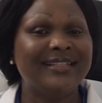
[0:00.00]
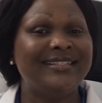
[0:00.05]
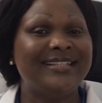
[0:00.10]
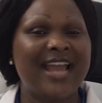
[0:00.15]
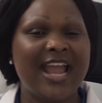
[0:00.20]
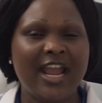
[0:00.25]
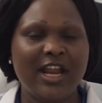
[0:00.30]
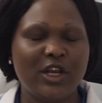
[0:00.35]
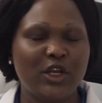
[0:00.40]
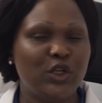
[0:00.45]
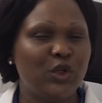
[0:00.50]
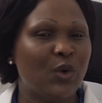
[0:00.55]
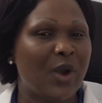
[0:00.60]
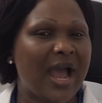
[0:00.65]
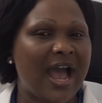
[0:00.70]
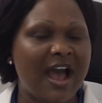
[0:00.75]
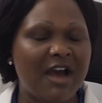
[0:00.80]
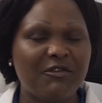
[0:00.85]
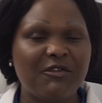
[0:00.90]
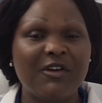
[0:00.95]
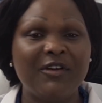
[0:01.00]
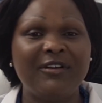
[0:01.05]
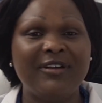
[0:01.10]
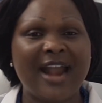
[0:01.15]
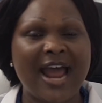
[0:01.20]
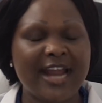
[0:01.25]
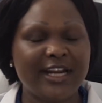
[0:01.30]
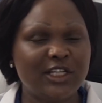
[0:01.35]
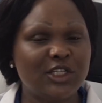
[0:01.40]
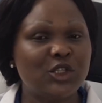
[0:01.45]
then you have
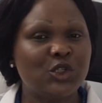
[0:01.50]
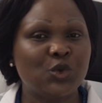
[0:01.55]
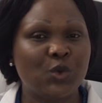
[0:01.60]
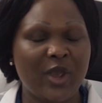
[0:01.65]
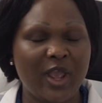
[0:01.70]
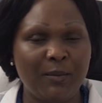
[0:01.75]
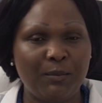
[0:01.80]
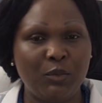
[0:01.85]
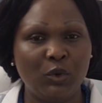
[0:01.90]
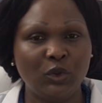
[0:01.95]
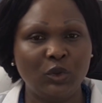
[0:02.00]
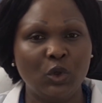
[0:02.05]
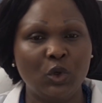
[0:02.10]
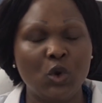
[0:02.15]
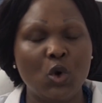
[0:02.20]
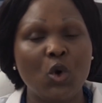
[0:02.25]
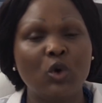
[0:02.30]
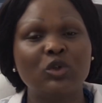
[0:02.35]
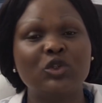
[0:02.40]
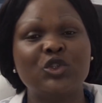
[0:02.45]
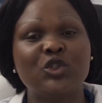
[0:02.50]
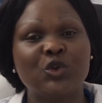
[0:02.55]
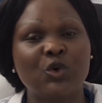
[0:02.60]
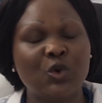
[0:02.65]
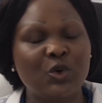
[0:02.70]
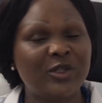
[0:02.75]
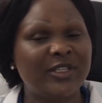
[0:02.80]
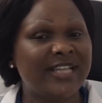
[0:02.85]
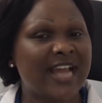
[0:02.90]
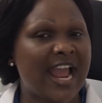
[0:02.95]
right to a podologue
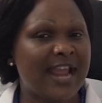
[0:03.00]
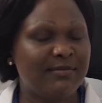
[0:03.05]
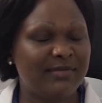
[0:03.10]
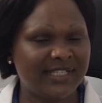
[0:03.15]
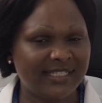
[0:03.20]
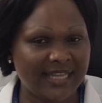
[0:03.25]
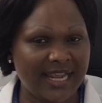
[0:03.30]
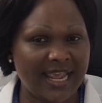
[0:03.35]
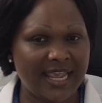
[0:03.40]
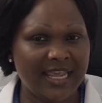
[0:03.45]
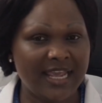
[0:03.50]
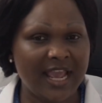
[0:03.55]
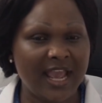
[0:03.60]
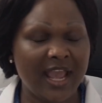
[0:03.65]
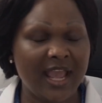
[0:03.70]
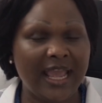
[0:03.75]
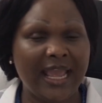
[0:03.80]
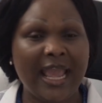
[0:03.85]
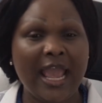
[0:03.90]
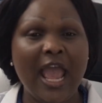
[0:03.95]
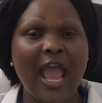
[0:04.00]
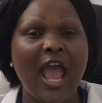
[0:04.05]
2 times a year.